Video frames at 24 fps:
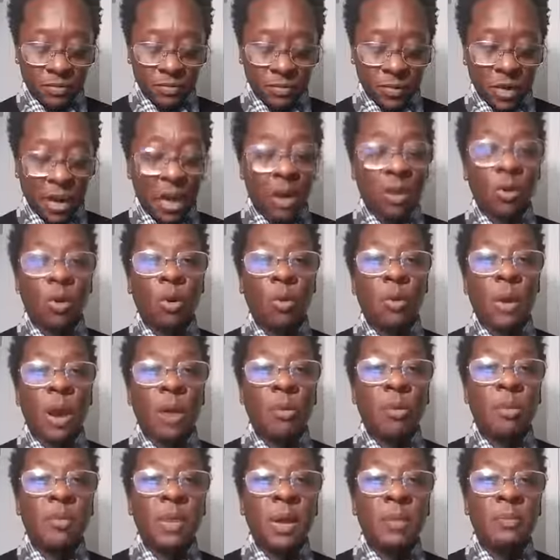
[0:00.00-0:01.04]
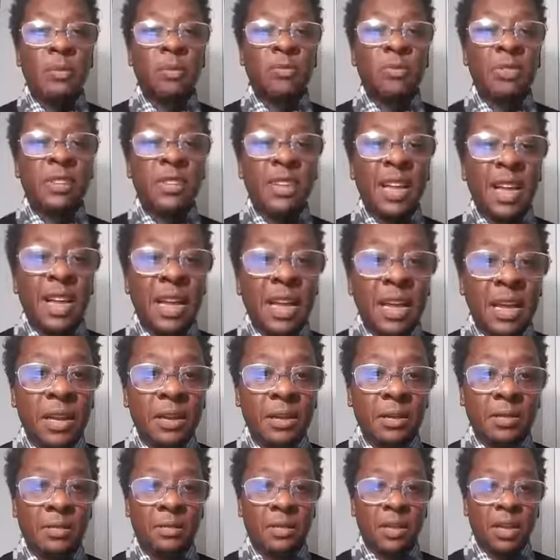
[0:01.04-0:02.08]
I go by what people did.
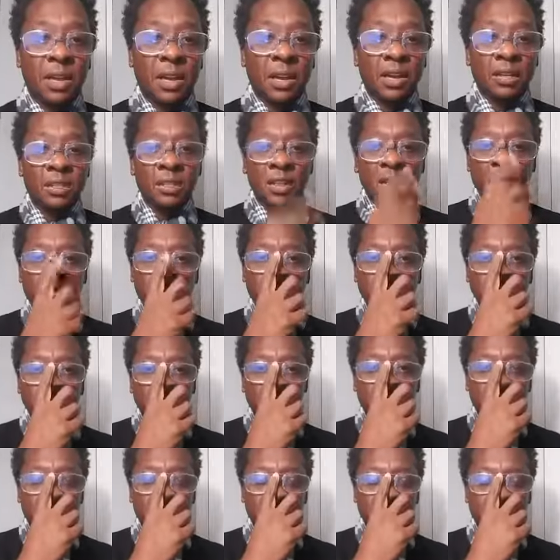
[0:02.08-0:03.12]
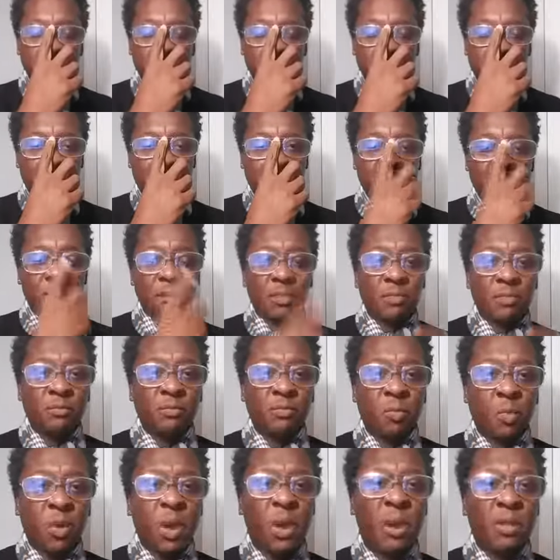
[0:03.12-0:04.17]
See, there's people who said a lot of
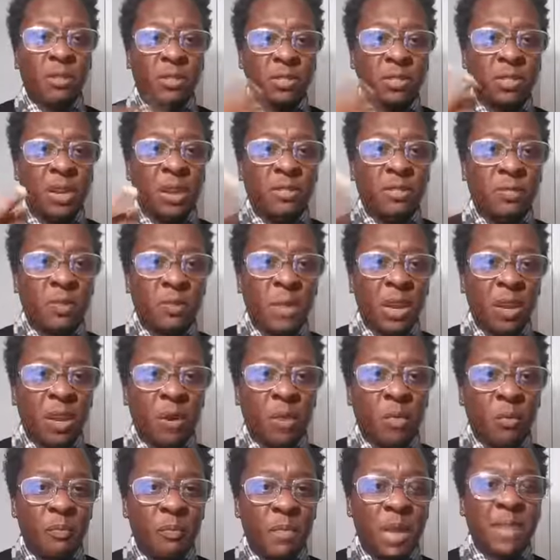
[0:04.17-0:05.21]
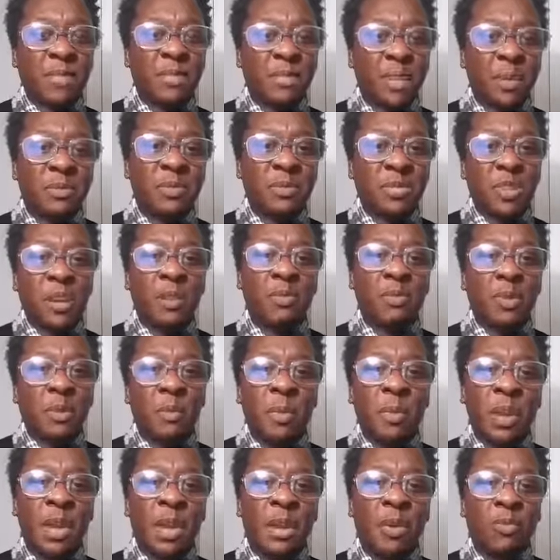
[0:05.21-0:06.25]
weird stuff to me, or messed up stuff to
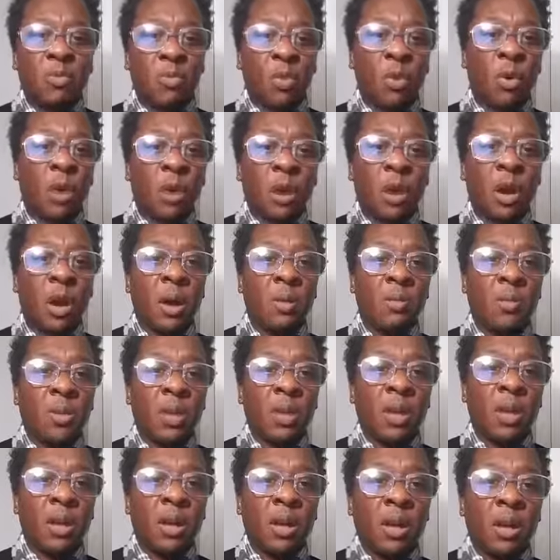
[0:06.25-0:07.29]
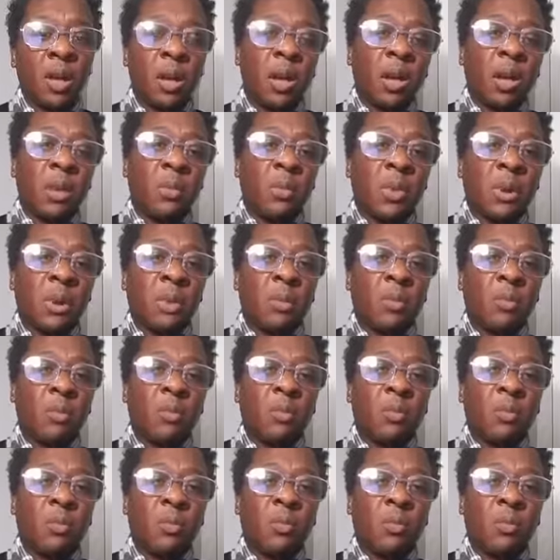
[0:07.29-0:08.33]
me growing up. But
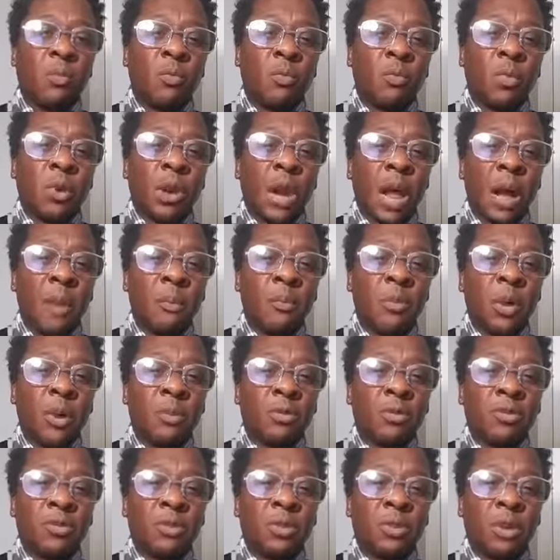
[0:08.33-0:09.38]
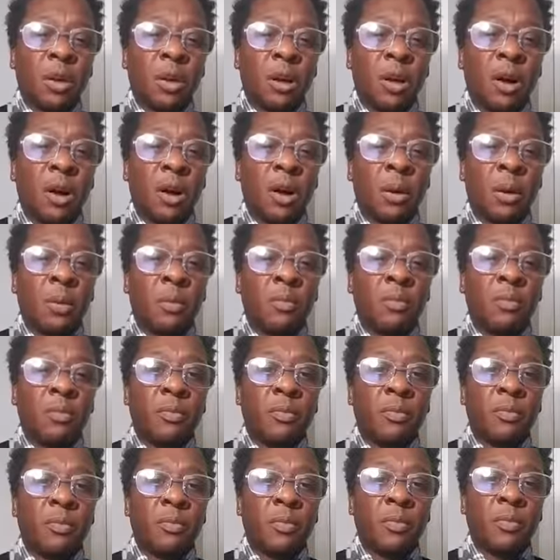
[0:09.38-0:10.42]
what I'm most um,
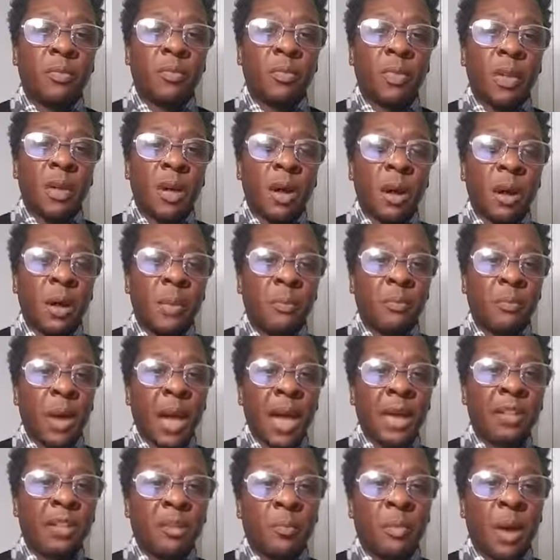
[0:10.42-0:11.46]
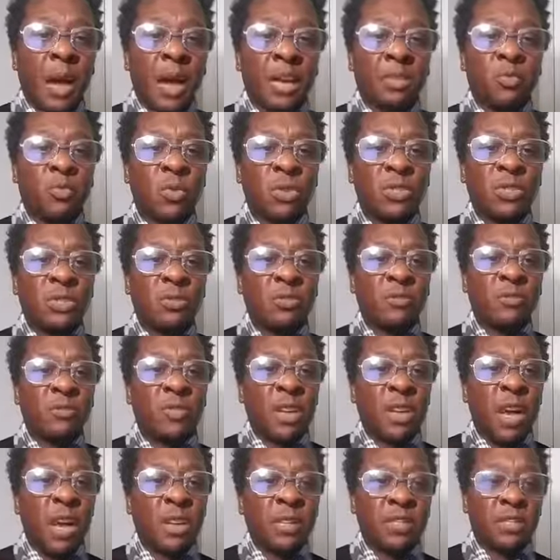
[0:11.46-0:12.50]
impacted by is what you've
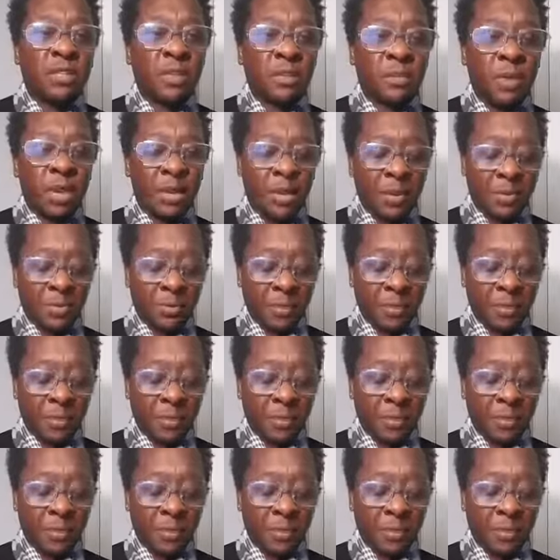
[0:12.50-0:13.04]
done to me.